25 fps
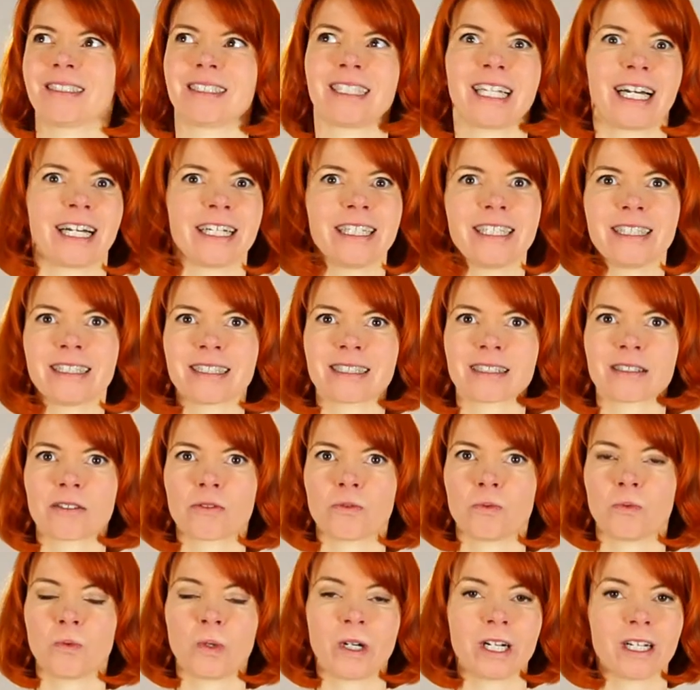nice
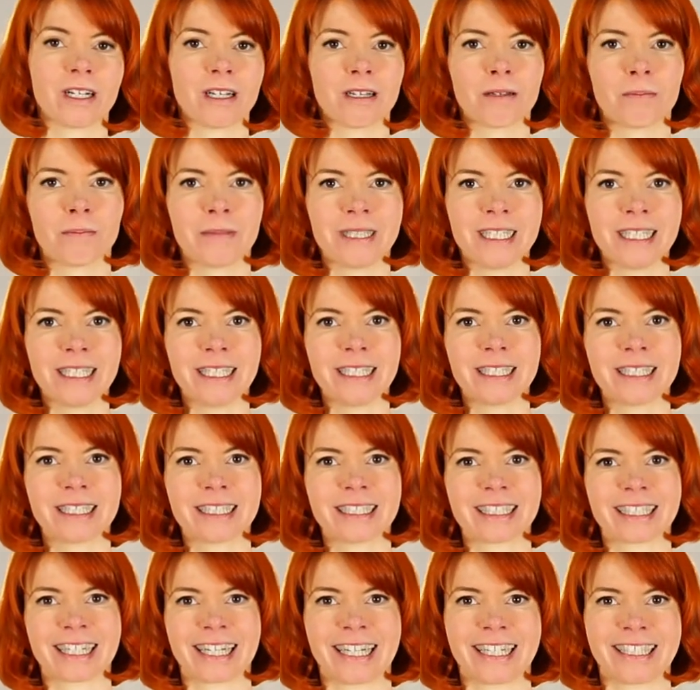
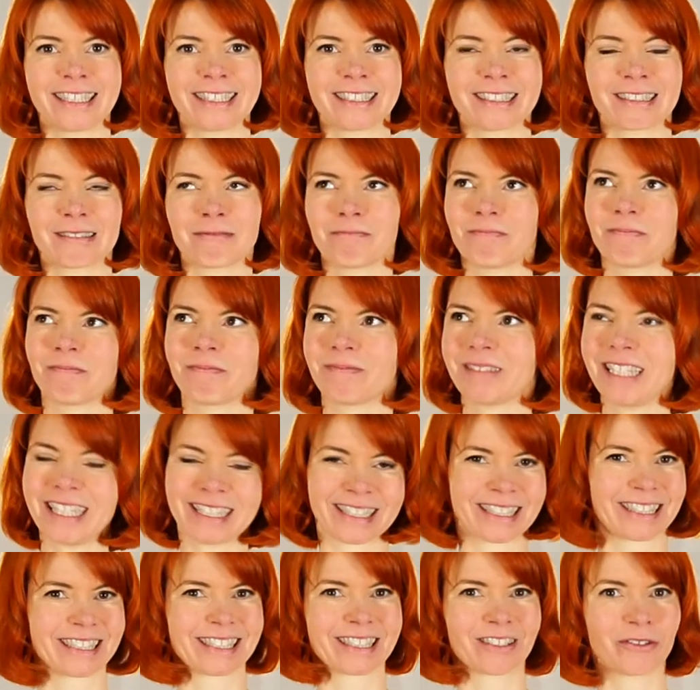well-being and
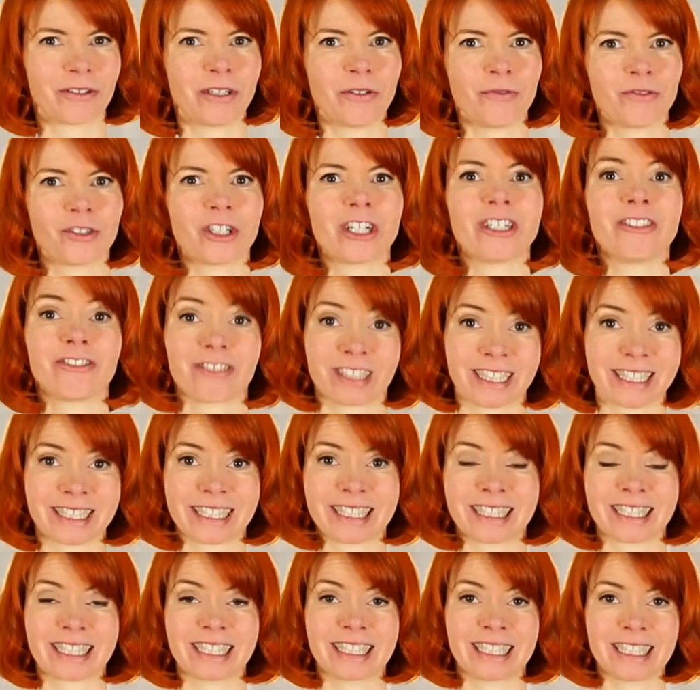yes, so if you're
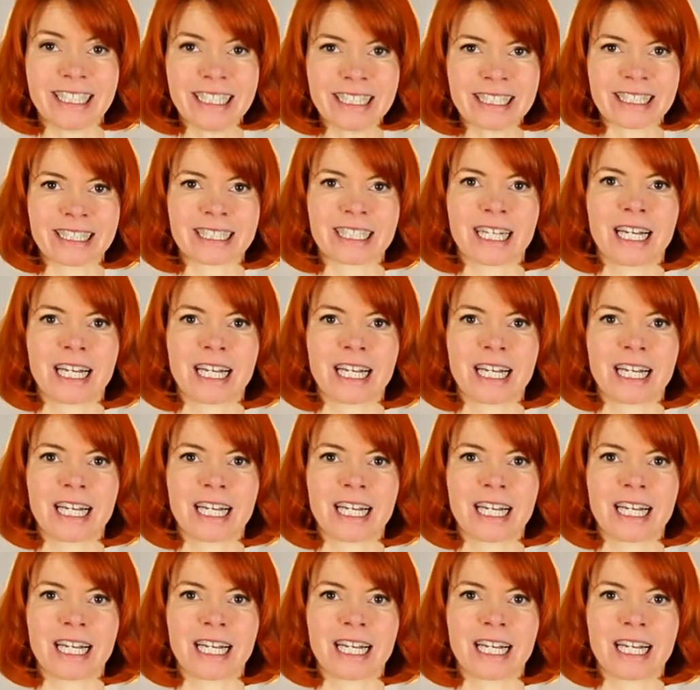interested in this,